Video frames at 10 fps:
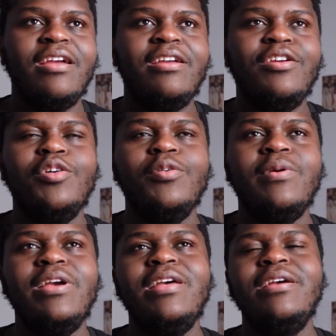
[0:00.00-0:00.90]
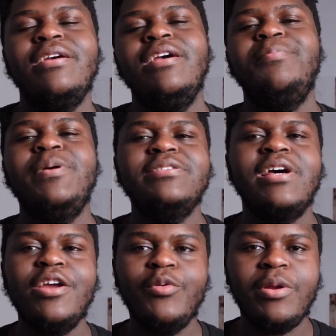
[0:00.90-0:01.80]
you know, it depends
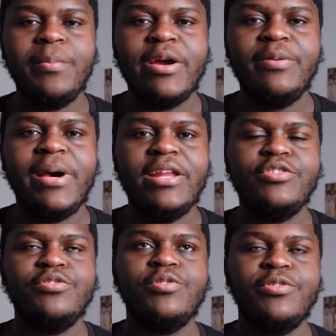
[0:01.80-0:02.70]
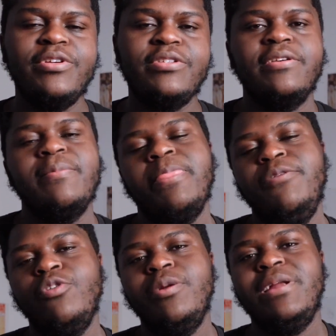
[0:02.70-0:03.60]
how you wanna manage your storage.
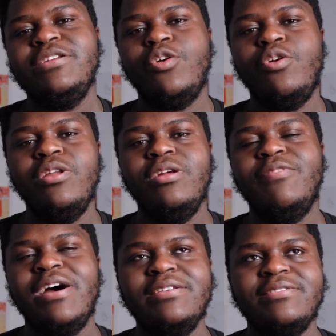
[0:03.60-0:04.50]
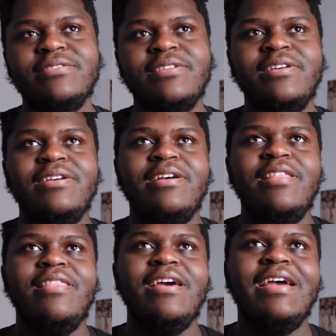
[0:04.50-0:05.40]
If you wanna manage it on device,
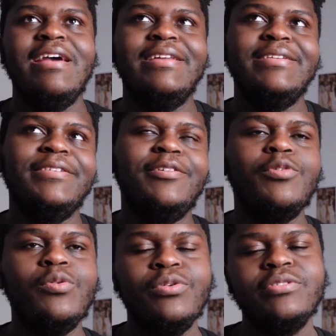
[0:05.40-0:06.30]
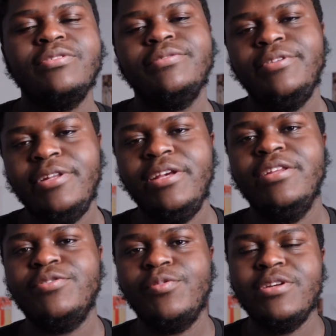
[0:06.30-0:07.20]
then of course you
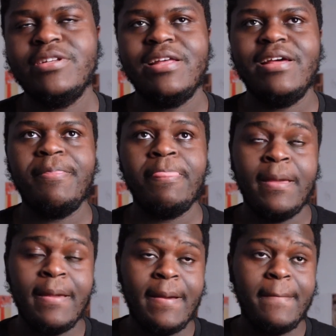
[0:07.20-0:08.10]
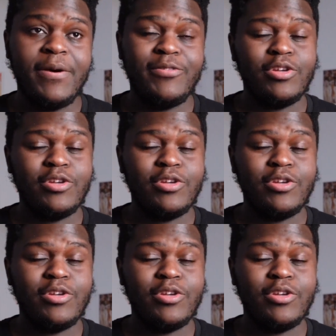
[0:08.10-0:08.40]
need a storage like that. But for